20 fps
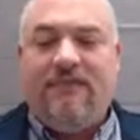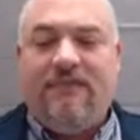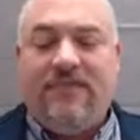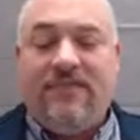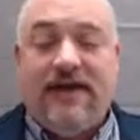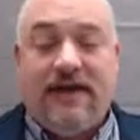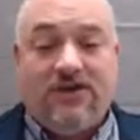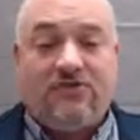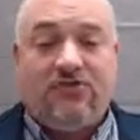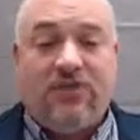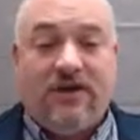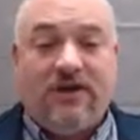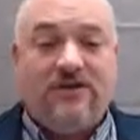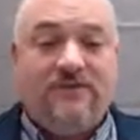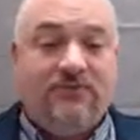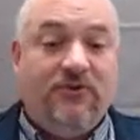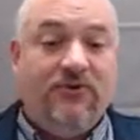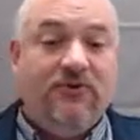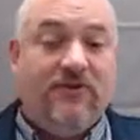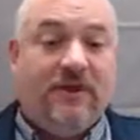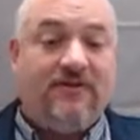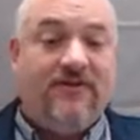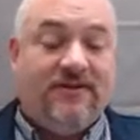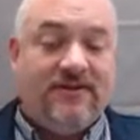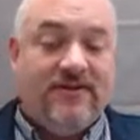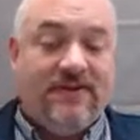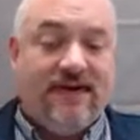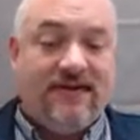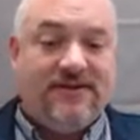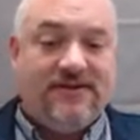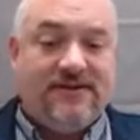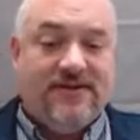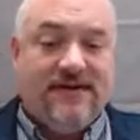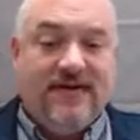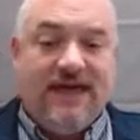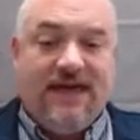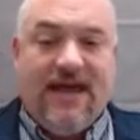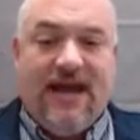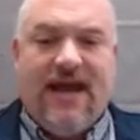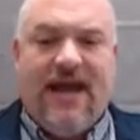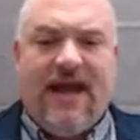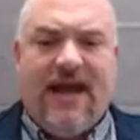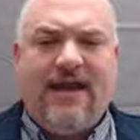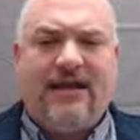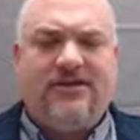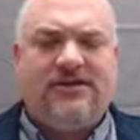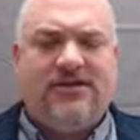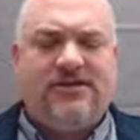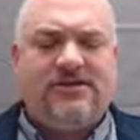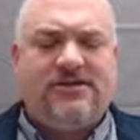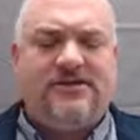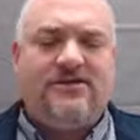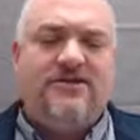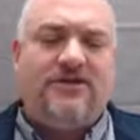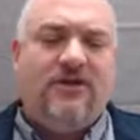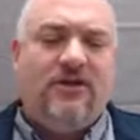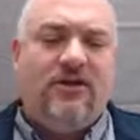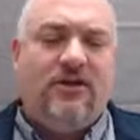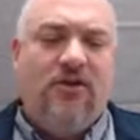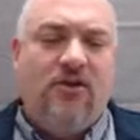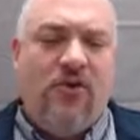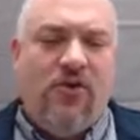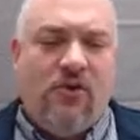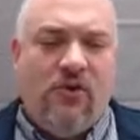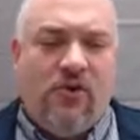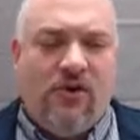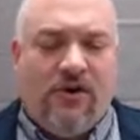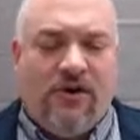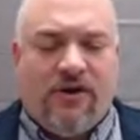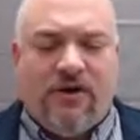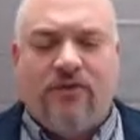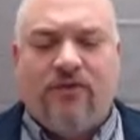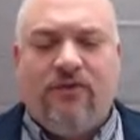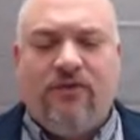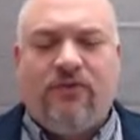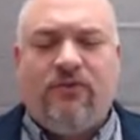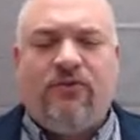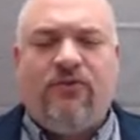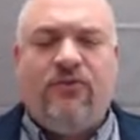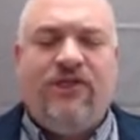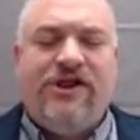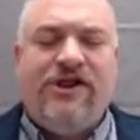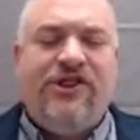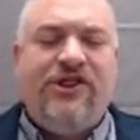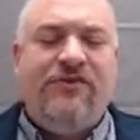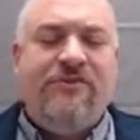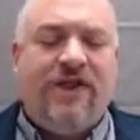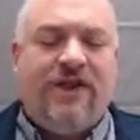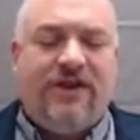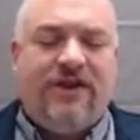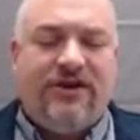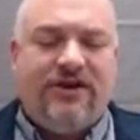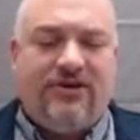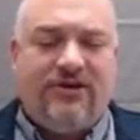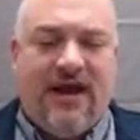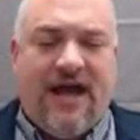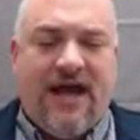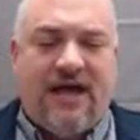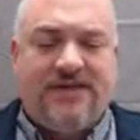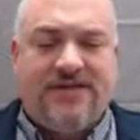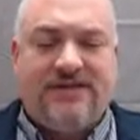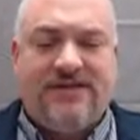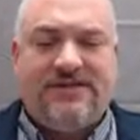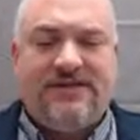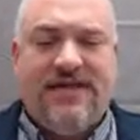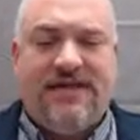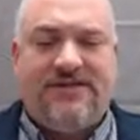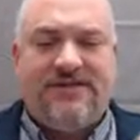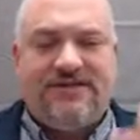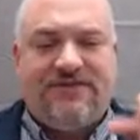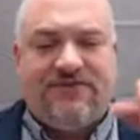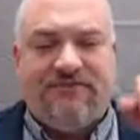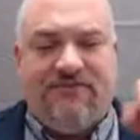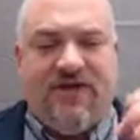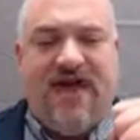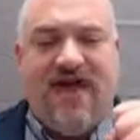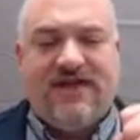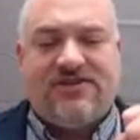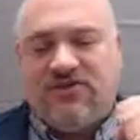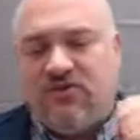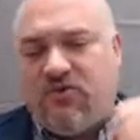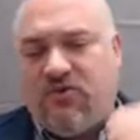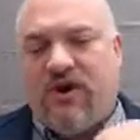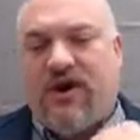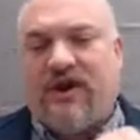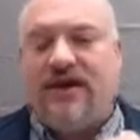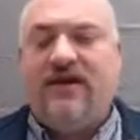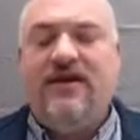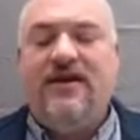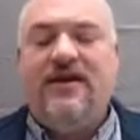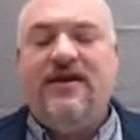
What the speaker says: That's what smooth muscle does. And it's a slower, more rhythmic contraction. It's not this fast, quick,